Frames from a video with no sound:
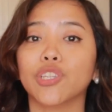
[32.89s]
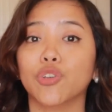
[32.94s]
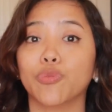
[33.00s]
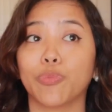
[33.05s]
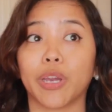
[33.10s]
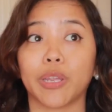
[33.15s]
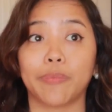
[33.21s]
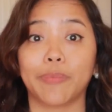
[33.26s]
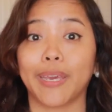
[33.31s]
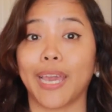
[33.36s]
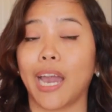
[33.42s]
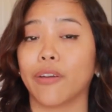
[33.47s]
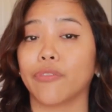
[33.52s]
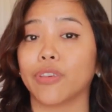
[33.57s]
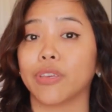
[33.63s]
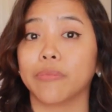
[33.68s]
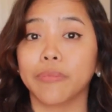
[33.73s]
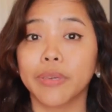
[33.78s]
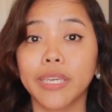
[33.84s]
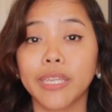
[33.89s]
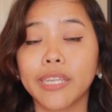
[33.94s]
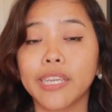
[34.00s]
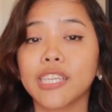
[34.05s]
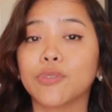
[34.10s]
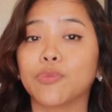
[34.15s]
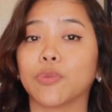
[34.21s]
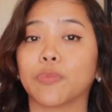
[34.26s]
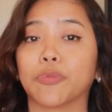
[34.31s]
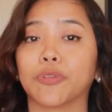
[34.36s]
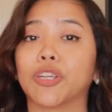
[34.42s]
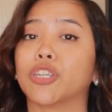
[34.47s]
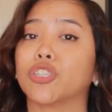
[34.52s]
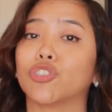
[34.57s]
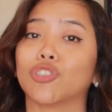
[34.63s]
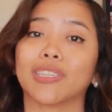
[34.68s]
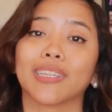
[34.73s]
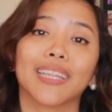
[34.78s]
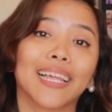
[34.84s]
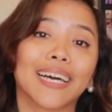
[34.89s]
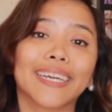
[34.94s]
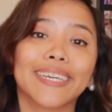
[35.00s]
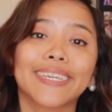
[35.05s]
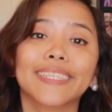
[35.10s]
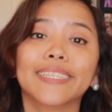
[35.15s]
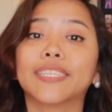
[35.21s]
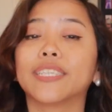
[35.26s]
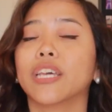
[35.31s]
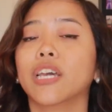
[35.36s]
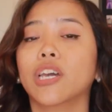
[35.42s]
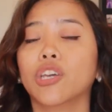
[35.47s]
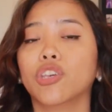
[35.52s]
you might be having meetings with potential clients,